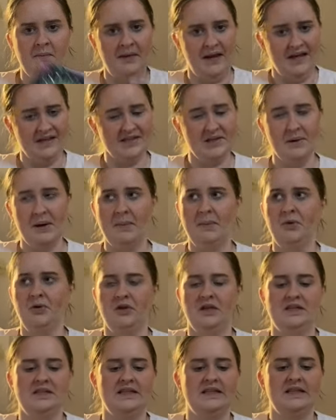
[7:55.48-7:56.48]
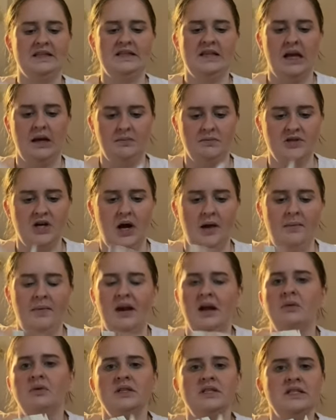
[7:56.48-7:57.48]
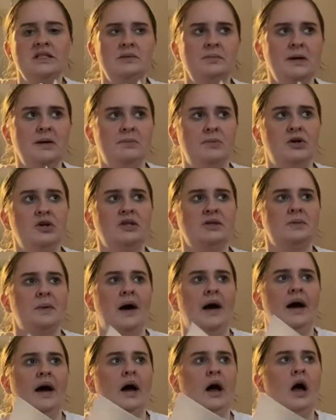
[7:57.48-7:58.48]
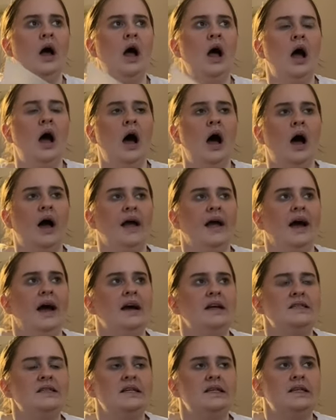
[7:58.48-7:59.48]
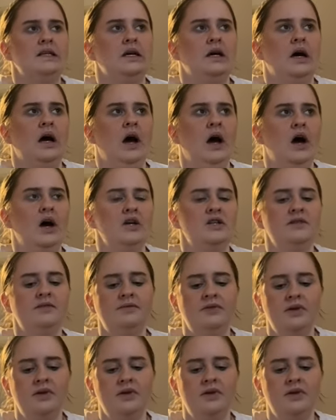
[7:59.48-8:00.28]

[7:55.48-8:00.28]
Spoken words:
yeah, so I bought those at the same time, and I wanted to pick books where I hadn't heard of